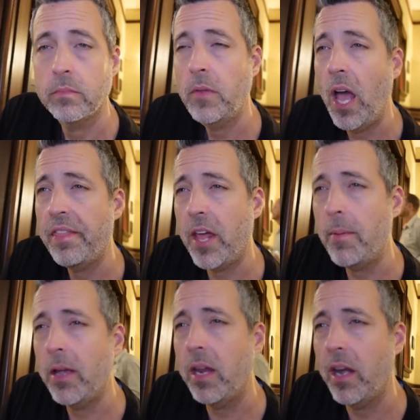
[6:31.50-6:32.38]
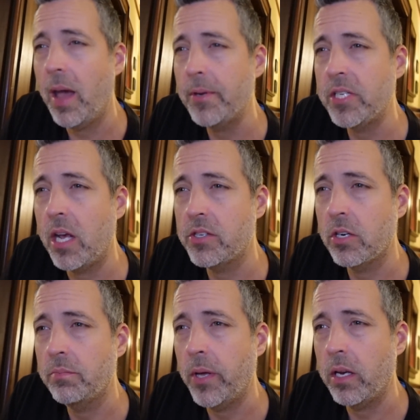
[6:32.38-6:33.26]
Yeah, I thought about getting an
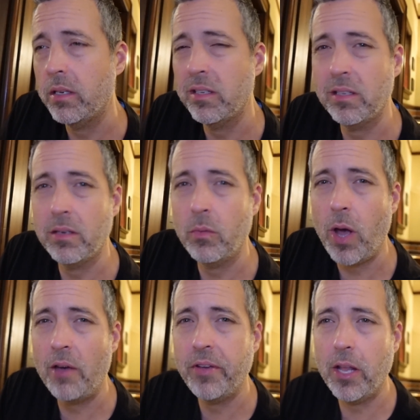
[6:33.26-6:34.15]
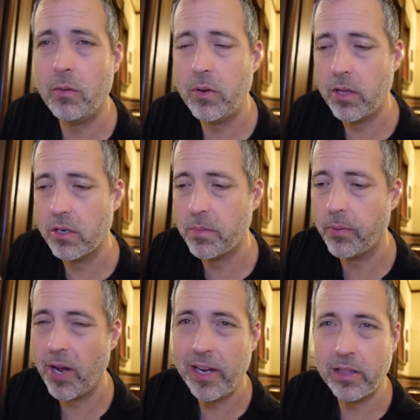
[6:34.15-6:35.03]
appetizer, but I feel like when there's
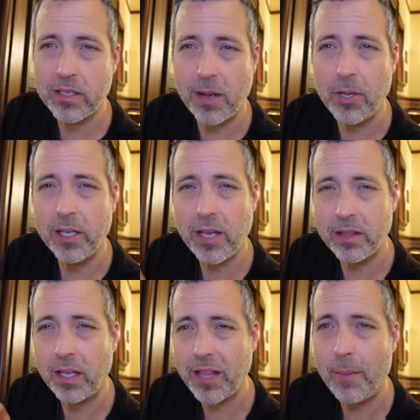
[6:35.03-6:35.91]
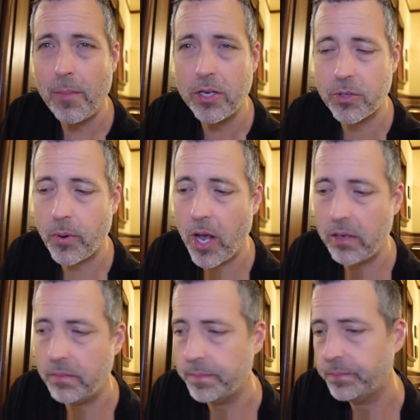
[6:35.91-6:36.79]
bread at the table like that much
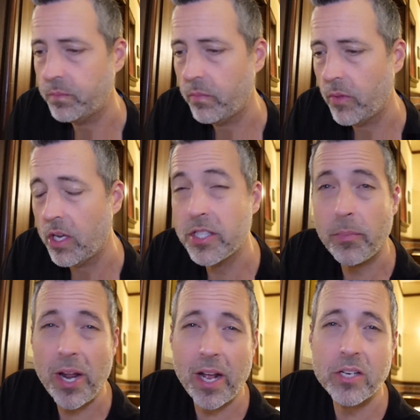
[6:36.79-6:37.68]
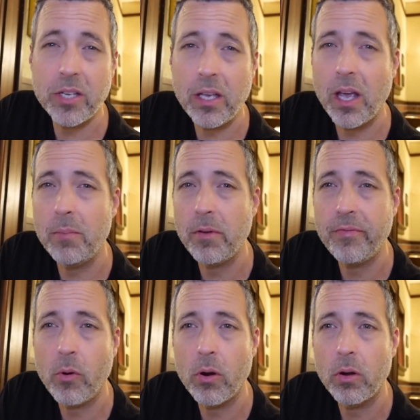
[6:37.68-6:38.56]
bread, because the bread actually came
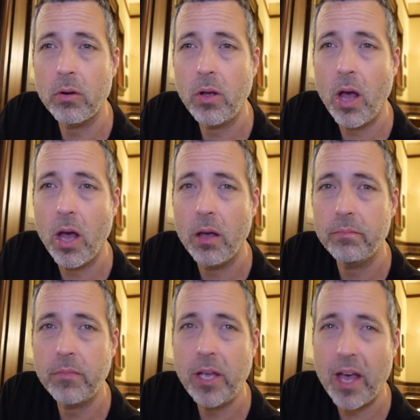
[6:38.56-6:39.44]
before he